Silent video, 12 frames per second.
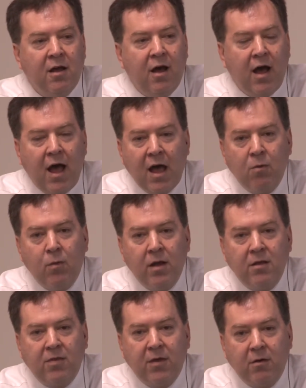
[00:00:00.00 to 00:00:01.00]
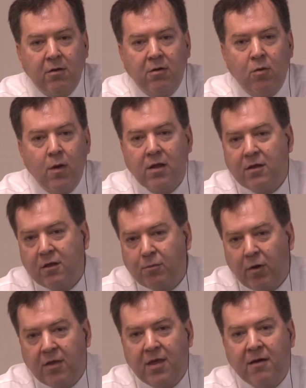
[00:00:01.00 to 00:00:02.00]
high winds that could quickly
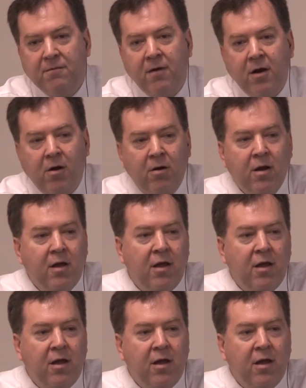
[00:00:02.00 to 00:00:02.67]
spread that fire.